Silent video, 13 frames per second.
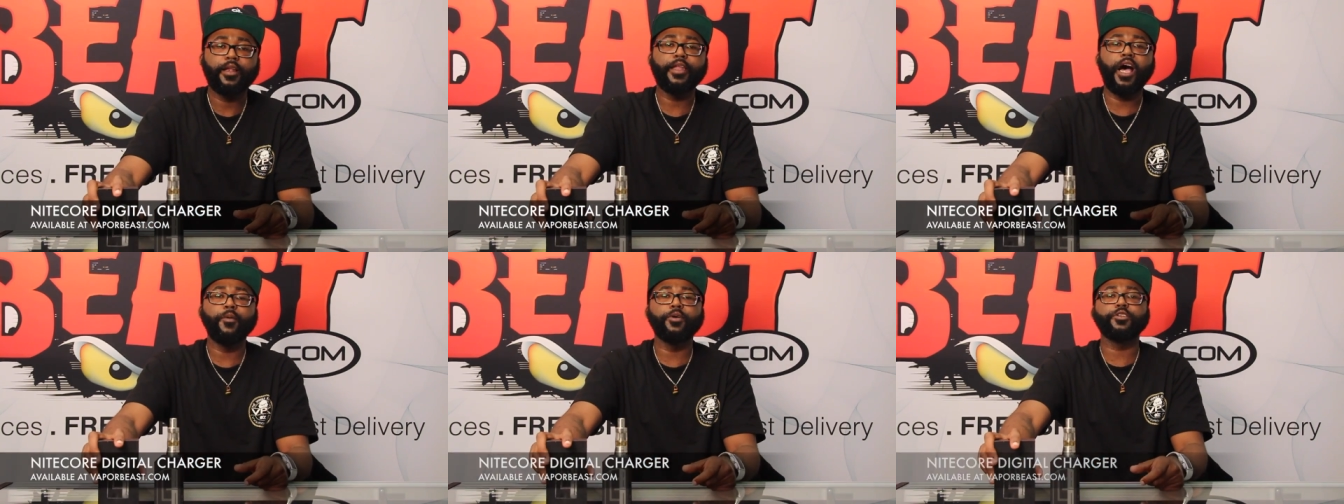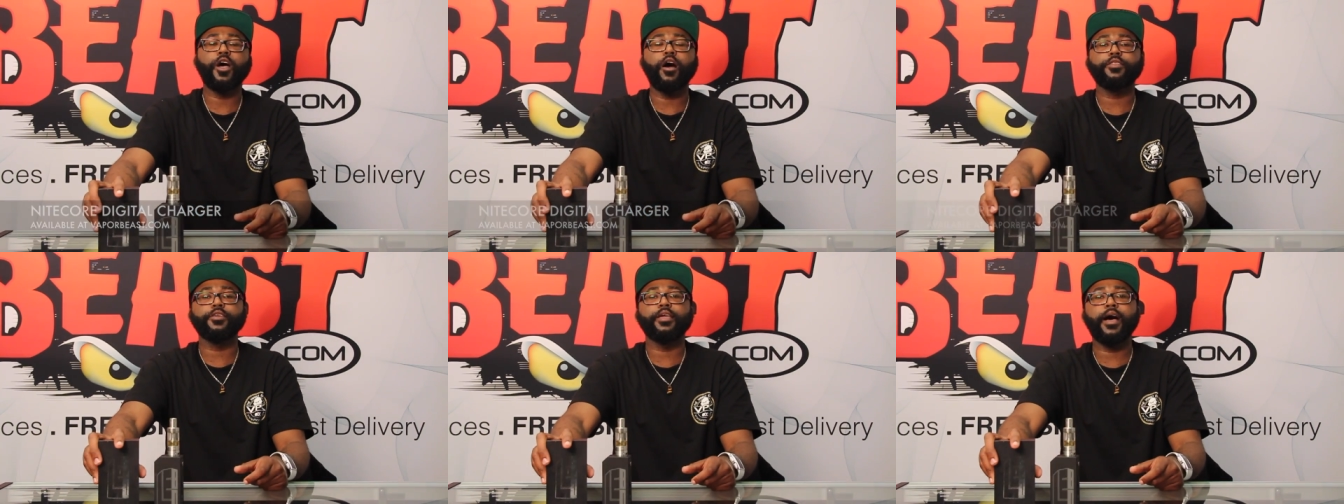Now I want to
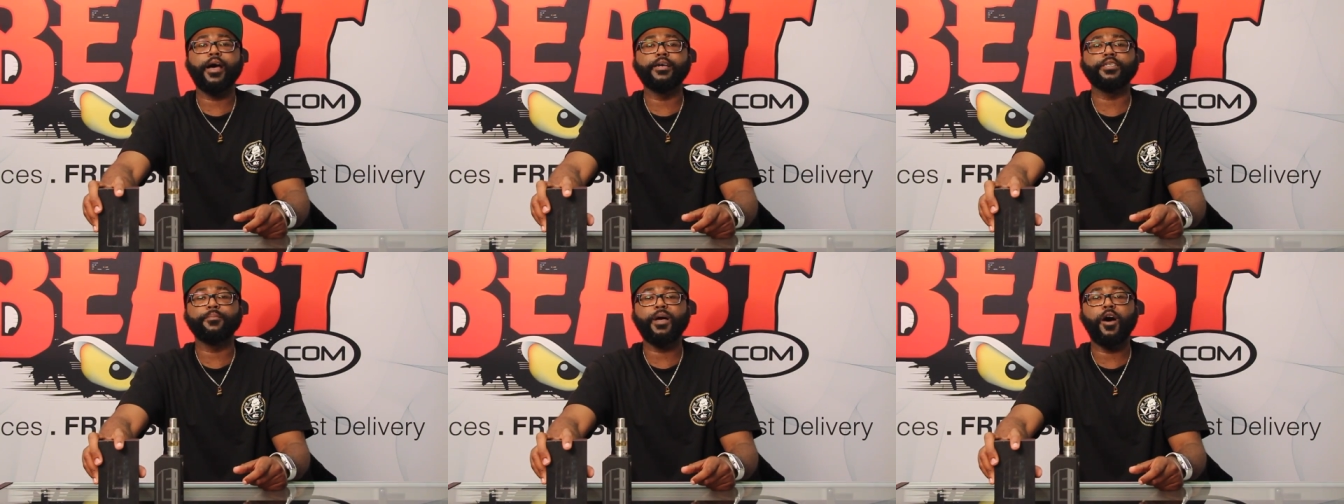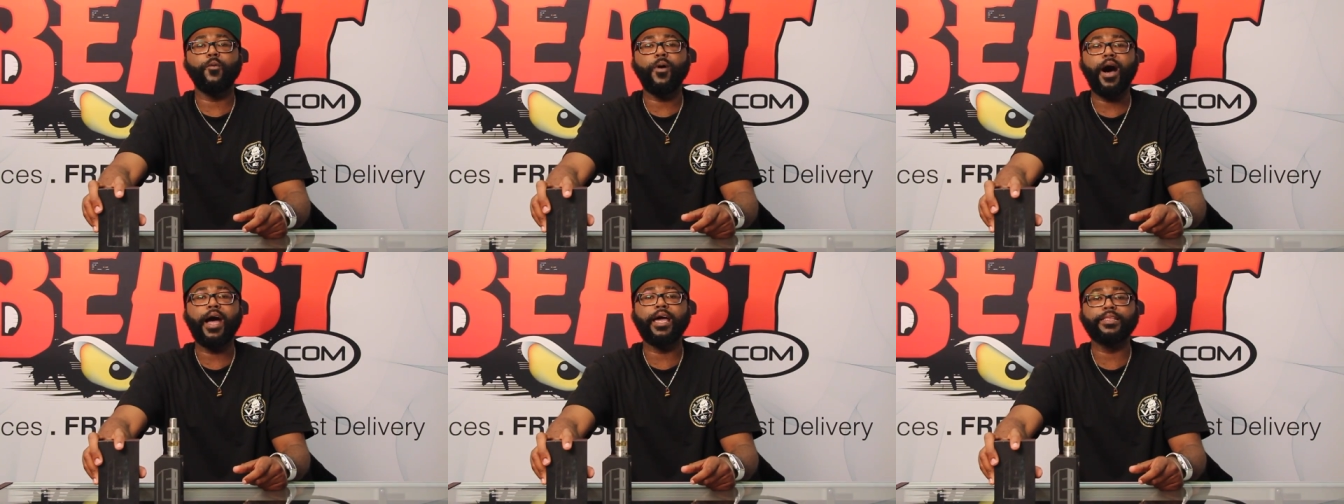talk to you guys about
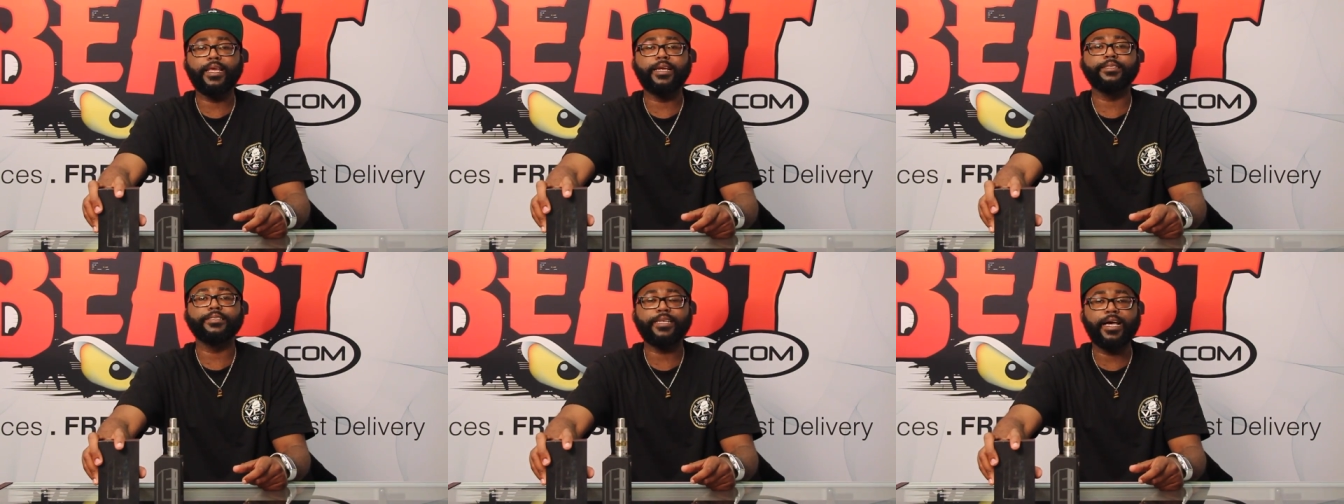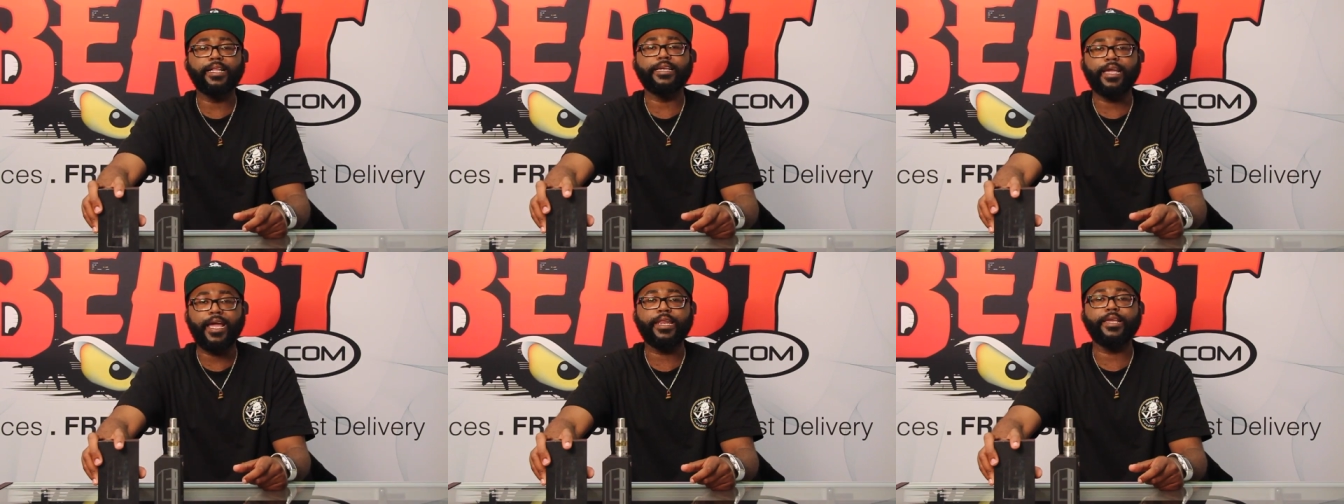why I think this
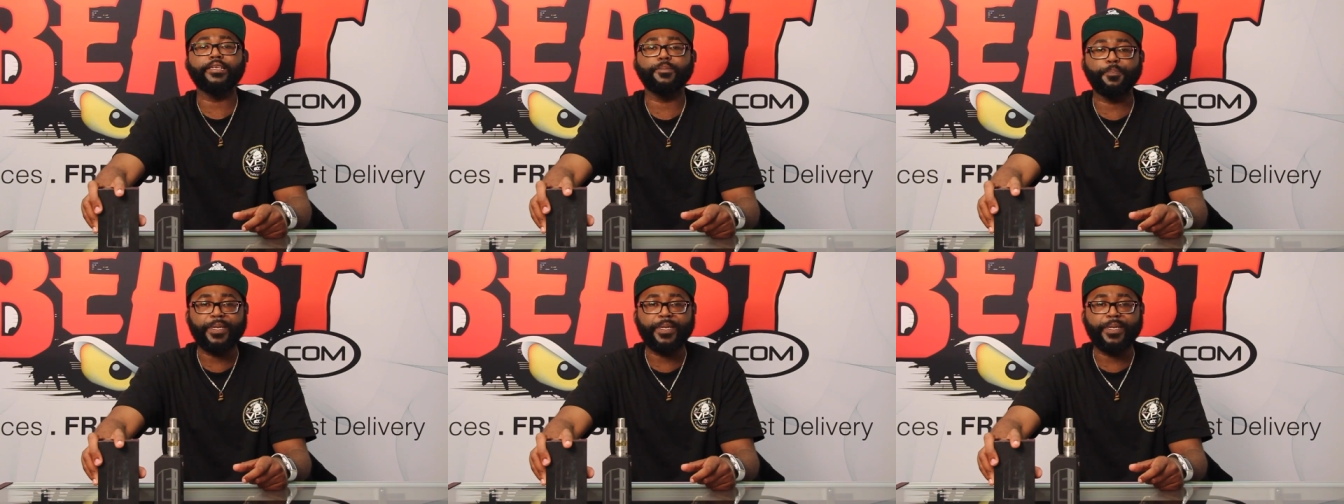LE80 is